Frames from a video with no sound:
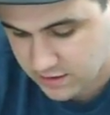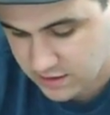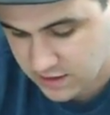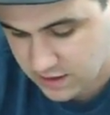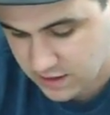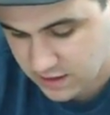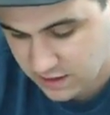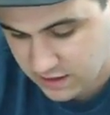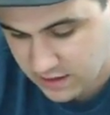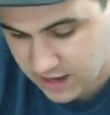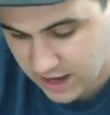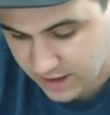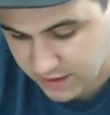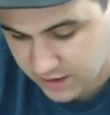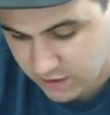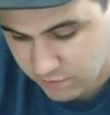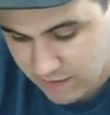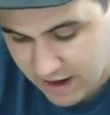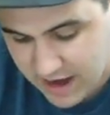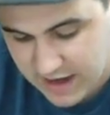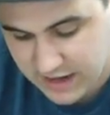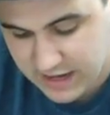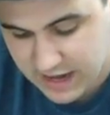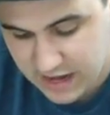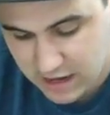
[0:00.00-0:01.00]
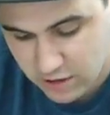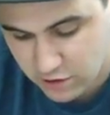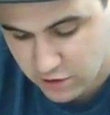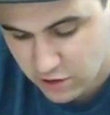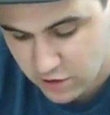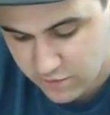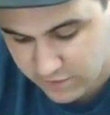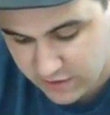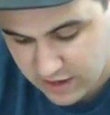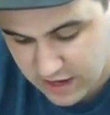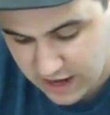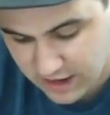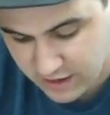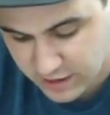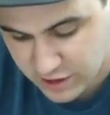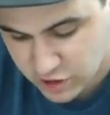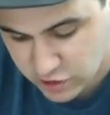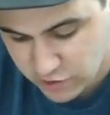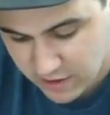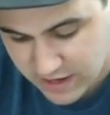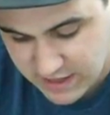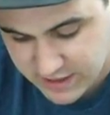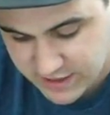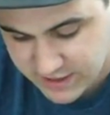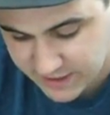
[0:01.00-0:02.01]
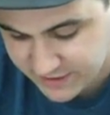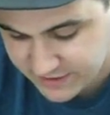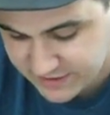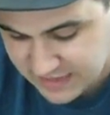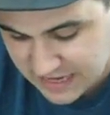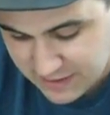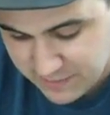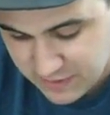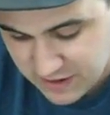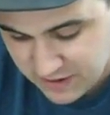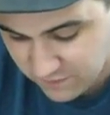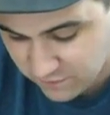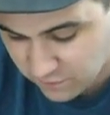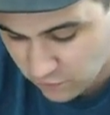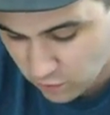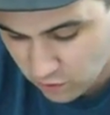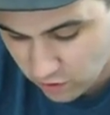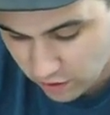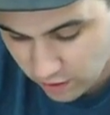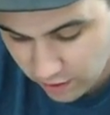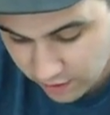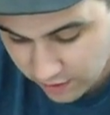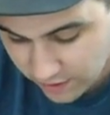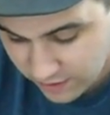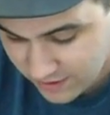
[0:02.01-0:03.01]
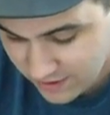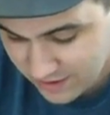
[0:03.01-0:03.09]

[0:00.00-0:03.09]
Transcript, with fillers: the yeah the Eradicator Nova Cannon, strength six, AP four.